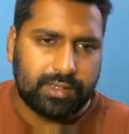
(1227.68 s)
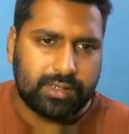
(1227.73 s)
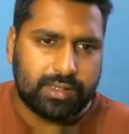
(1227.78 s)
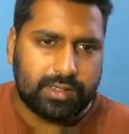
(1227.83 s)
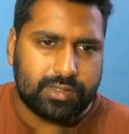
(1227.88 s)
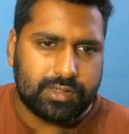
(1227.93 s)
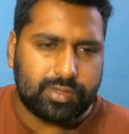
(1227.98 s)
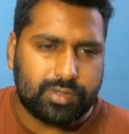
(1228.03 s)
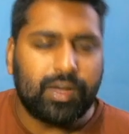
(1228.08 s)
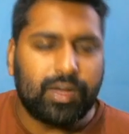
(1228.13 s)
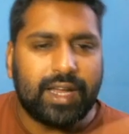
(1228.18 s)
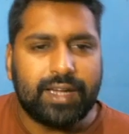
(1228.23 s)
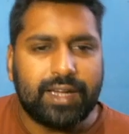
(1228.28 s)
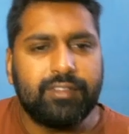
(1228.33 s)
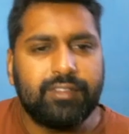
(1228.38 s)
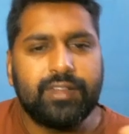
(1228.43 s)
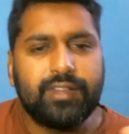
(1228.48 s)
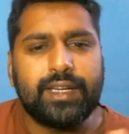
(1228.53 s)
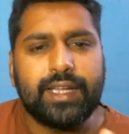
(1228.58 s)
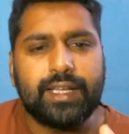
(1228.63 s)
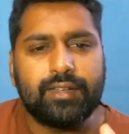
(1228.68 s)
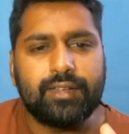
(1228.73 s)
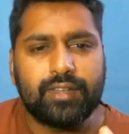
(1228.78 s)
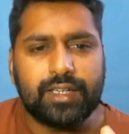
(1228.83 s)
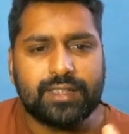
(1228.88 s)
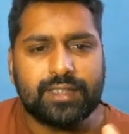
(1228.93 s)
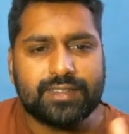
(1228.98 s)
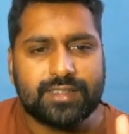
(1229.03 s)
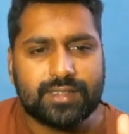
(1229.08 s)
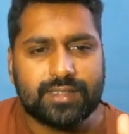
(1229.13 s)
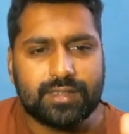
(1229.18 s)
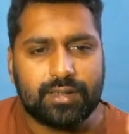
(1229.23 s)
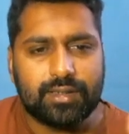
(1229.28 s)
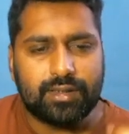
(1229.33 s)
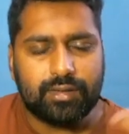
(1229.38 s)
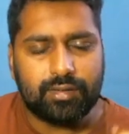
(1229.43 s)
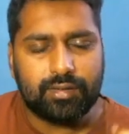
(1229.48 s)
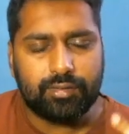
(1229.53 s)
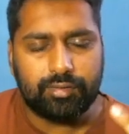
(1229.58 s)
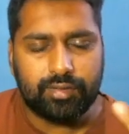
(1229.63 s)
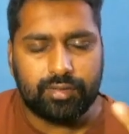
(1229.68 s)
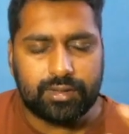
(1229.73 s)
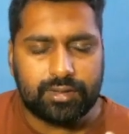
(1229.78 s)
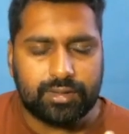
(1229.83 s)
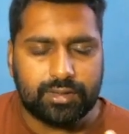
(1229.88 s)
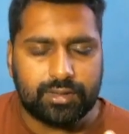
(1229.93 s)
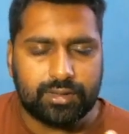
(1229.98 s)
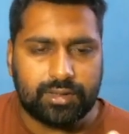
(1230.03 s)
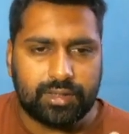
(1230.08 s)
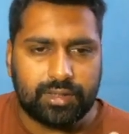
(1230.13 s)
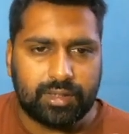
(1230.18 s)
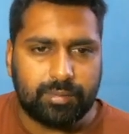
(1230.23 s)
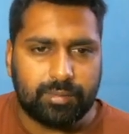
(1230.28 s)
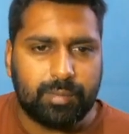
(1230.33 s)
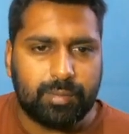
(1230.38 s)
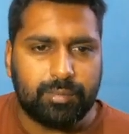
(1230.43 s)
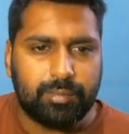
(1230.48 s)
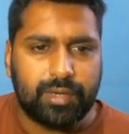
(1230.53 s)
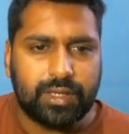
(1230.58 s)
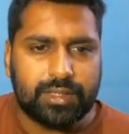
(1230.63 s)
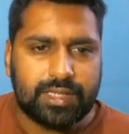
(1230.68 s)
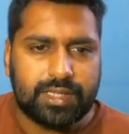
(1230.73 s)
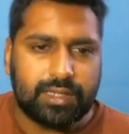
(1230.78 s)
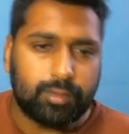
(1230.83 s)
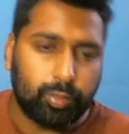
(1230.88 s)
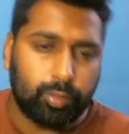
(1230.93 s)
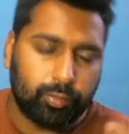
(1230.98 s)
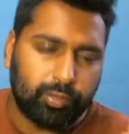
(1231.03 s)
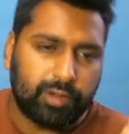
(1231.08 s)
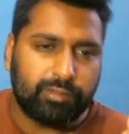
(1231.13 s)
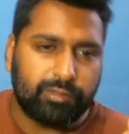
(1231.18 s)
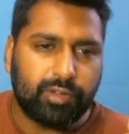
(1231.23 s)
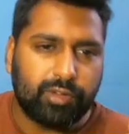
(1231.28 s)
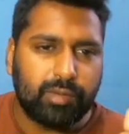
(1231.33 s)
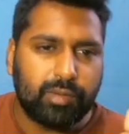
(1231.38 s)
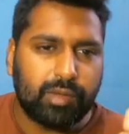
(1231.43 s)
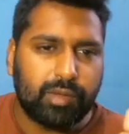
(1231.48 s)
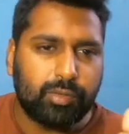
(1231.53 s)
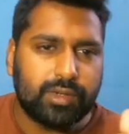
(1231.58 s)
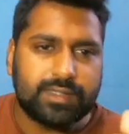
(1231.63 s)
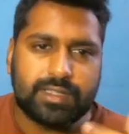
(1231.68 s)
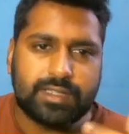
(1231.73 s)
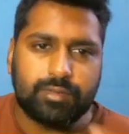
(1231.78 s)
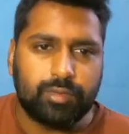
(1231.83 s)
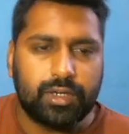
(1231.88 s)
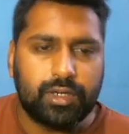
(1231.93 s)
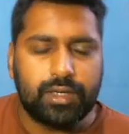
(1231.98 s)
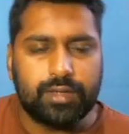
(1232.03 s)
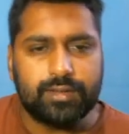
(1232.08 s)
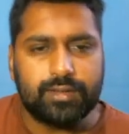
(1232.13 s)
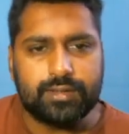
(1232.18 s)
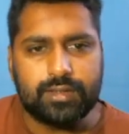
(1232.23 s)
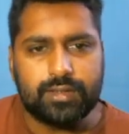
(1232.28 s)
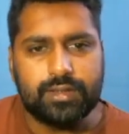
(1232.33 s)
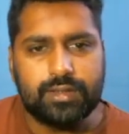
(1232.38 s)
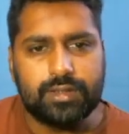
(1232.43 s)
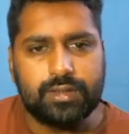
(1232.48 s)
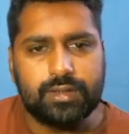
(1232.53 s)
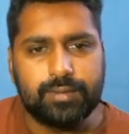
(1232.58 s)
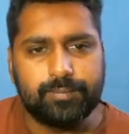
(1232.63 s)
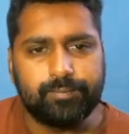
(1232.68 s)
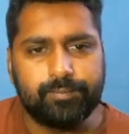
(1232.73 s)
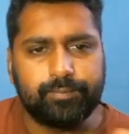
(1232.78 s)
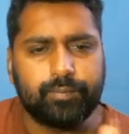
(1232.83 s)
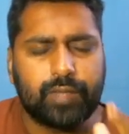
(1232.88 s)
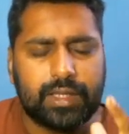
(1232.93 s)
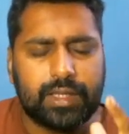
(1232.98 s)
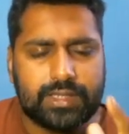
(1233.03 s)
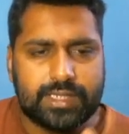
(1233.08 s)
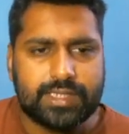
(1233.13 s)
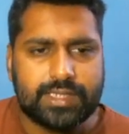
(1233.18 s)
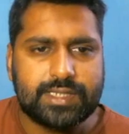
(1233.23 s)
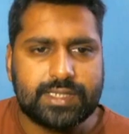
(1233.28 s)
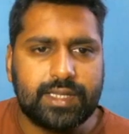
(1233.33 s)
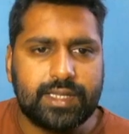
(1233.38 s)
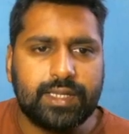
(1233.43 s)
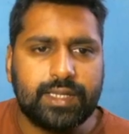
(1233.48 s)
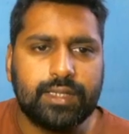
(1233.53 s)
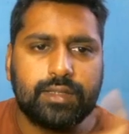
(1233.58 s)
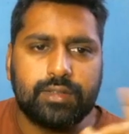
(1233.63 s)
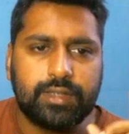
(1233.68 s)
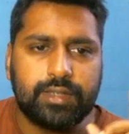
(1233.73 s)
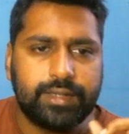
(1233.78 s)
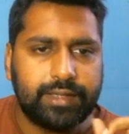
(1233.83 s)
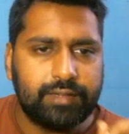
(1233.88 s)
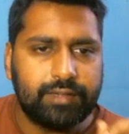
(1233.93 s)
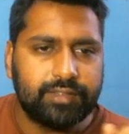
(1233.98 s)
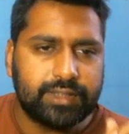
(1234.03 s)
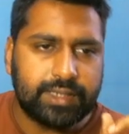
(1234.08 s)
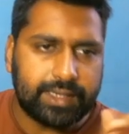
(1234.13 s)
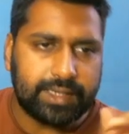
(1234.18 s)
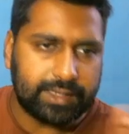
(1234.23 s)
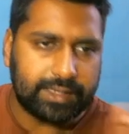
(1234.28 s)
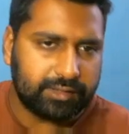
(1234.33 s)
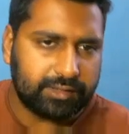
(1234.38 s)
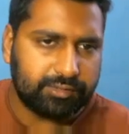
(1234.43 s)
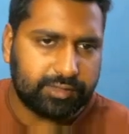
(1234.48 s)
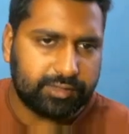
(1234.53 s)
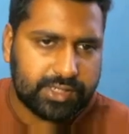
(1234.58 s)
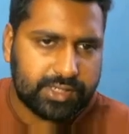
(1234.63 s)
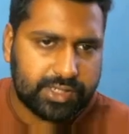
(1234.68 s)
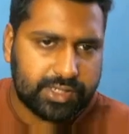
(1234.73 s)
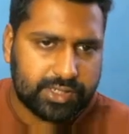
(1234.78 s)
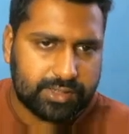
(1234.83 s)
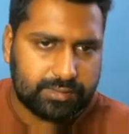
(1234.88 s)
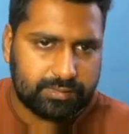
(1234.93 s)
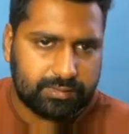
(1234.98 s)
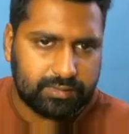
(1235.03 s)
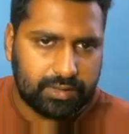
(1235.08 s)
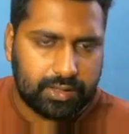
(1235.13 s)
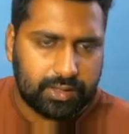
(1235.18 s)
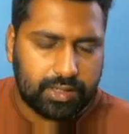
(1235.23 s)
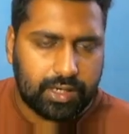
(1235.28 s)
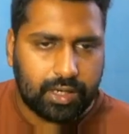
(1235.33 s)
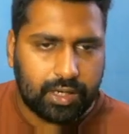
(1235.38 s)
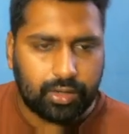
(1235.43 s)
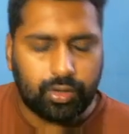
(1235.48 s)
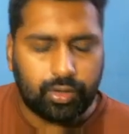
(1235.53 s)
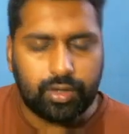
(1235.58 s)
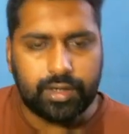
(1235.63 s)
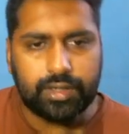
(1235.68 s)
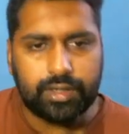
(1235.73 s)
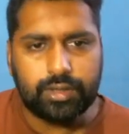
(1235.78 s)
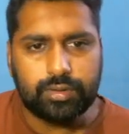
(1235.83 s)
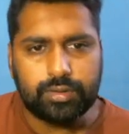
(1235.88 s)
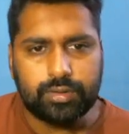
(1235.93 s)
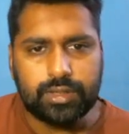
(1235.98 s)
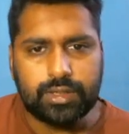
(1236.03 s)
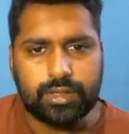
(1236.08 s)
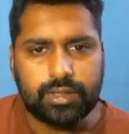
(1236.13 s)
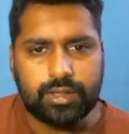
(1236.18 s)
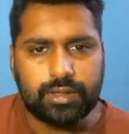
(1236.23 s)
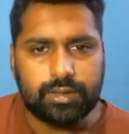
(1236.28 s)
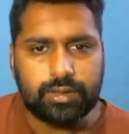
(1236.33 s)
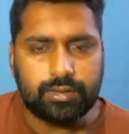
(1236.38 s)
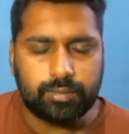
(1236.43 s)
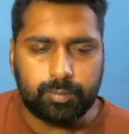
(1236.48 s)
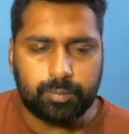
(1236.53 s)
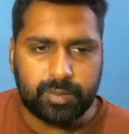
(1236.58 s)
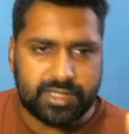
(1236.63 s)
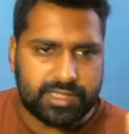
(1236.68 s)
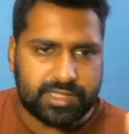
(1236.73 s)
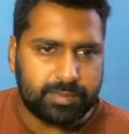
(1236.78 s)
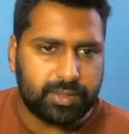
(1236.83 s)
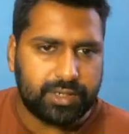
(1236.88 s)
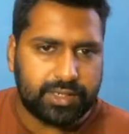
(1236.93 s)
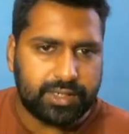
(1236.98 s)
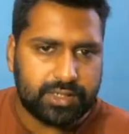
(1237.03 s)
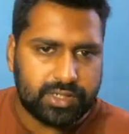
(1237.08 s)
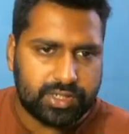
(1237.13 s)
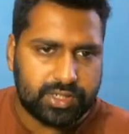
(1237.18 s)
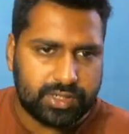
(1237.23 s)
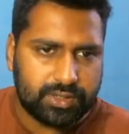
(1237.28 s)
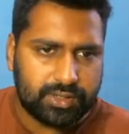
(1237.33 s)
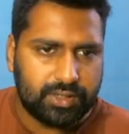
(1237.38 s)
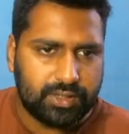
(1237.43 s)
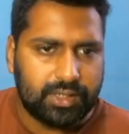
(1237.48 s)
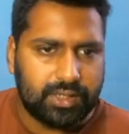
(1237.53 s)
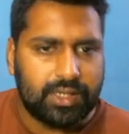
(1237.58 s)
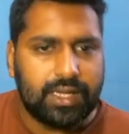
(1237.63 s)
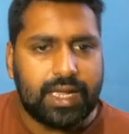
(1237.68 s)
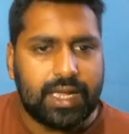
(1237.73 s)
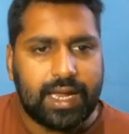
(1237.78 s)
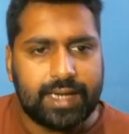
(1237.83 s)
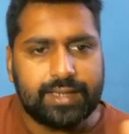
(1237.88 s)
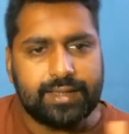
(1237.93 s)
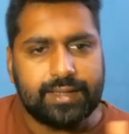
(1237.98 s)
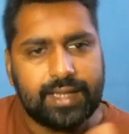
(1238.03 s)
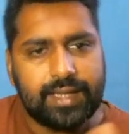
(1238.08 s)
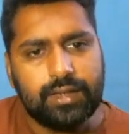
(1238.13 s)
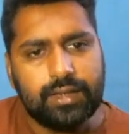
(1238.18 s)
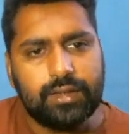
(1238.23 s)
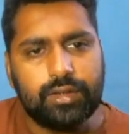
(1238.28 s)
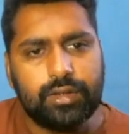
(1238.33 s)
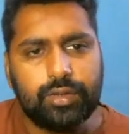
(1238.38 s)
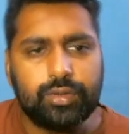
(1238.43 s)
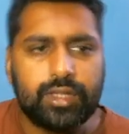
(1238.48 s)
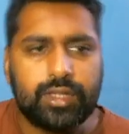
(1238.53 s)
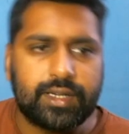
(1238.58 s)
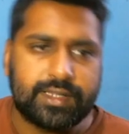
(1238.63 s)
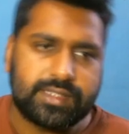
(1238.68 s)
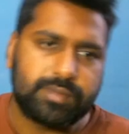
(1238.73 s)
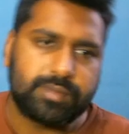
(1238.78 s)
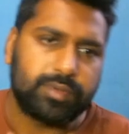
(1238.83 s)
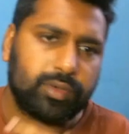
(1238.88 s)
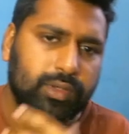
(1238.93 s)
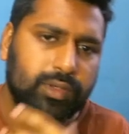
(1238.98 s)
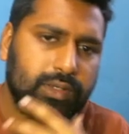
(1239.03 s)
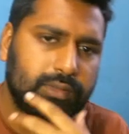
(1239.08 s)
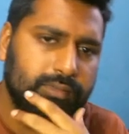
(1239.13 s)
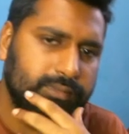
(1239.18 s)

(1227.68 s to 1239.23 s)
So why even take risk with remembering that one formula works and one doesn't? Just deal with the negative first according to the principal range, and then do the reciprocal.